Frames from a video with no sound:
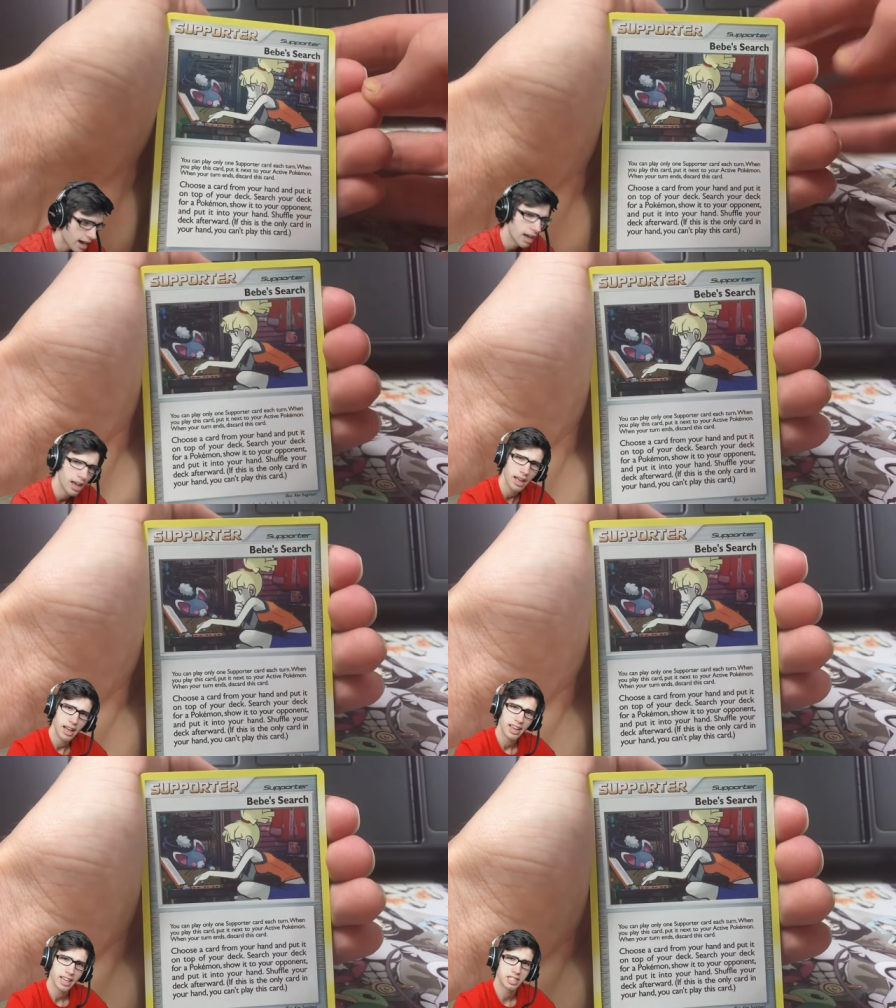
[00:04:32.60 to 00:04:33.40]
a, I
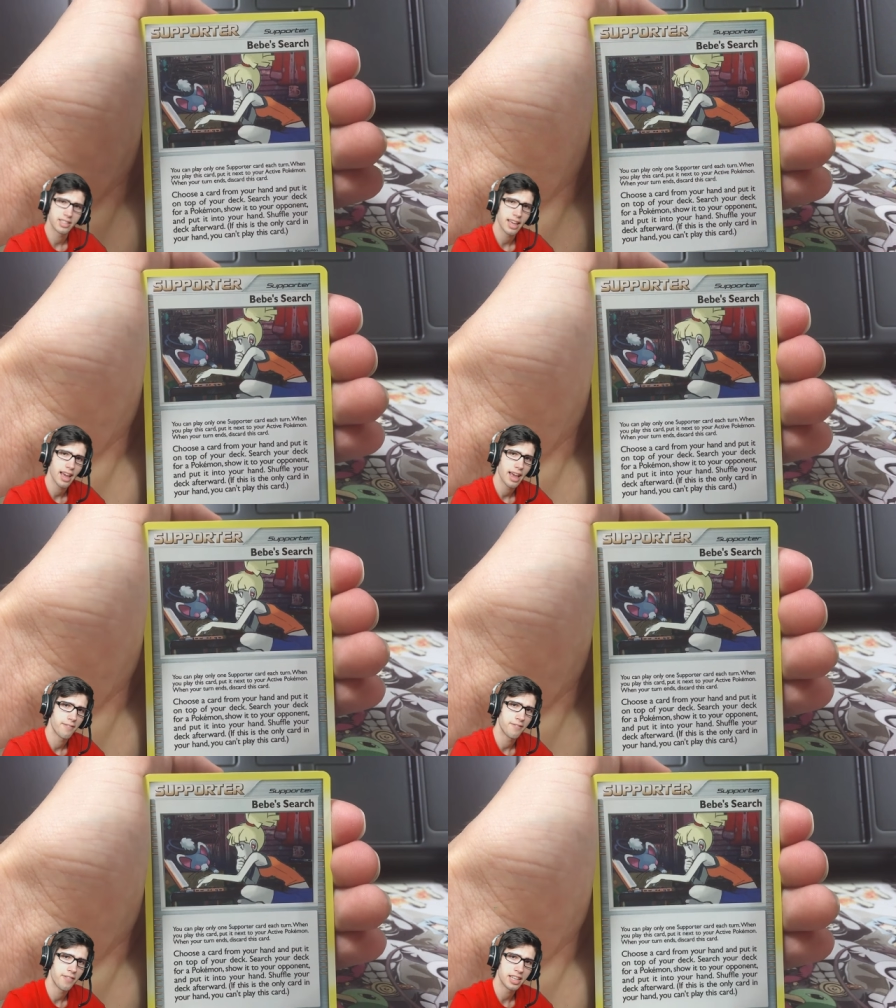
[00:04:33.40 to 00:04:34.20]
guess you say, a
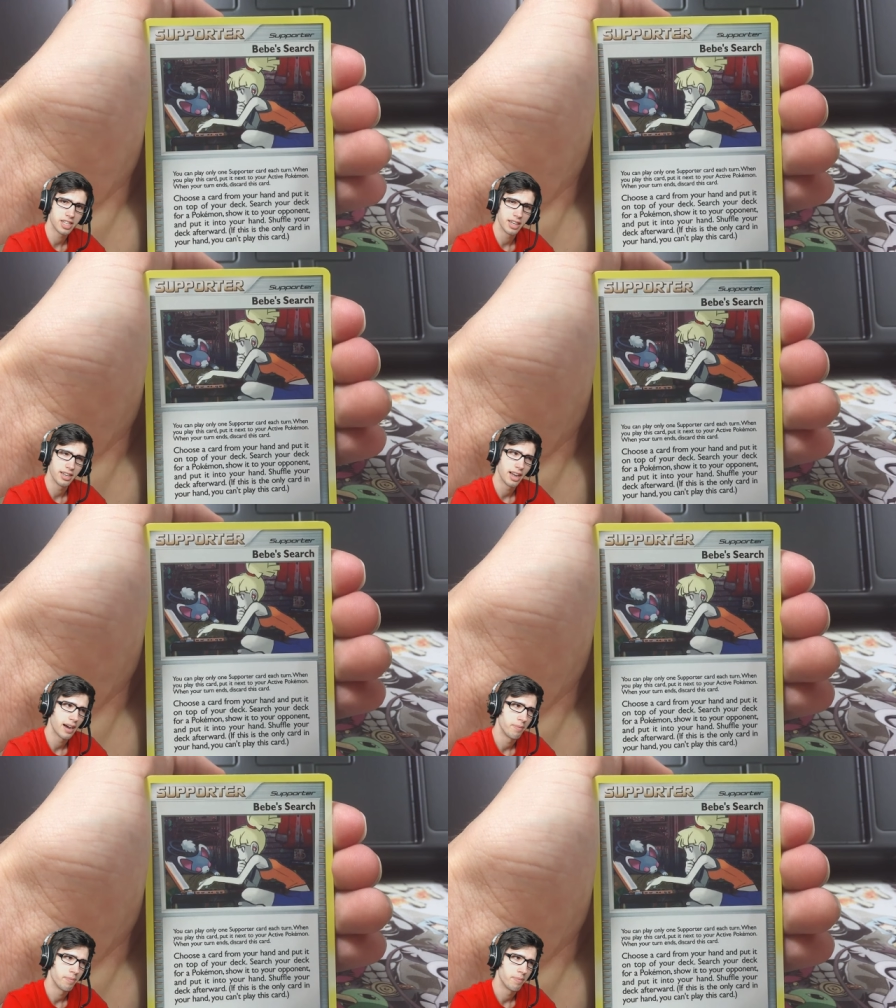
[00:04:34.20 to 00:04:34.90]
featured